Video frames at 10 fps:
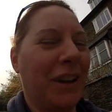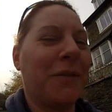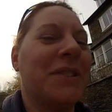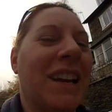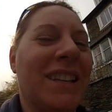
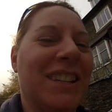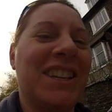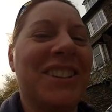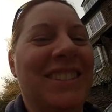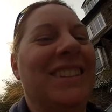come and chat to
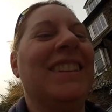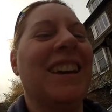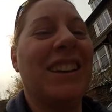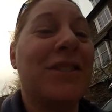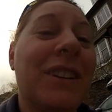you.
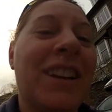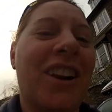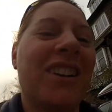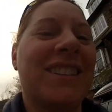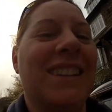It's really nice.